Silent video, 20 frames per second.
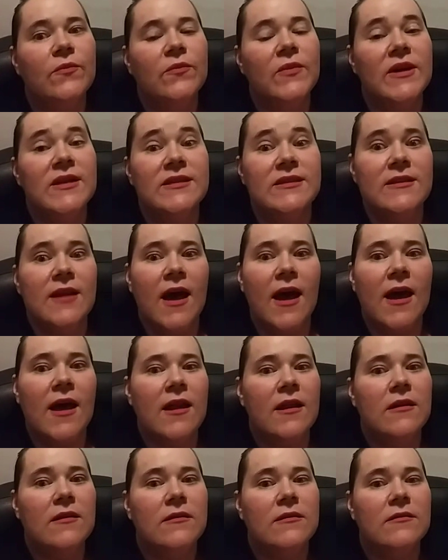It's
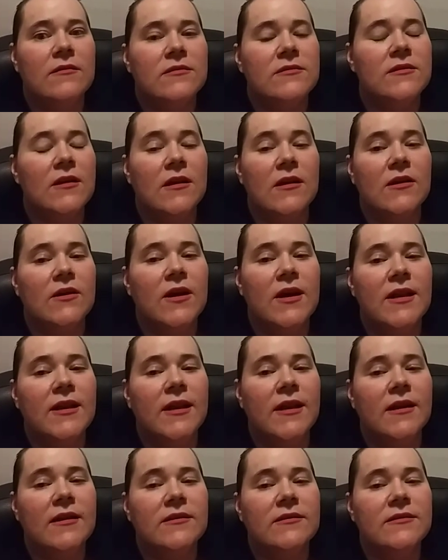not. It's not our
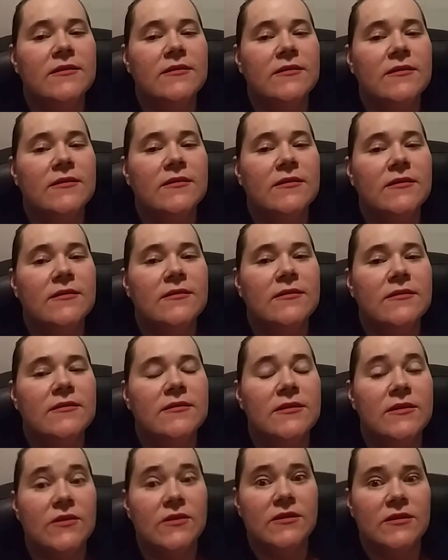ideas.
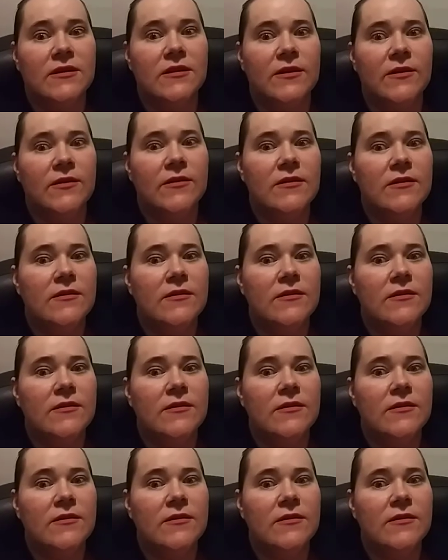Seriously.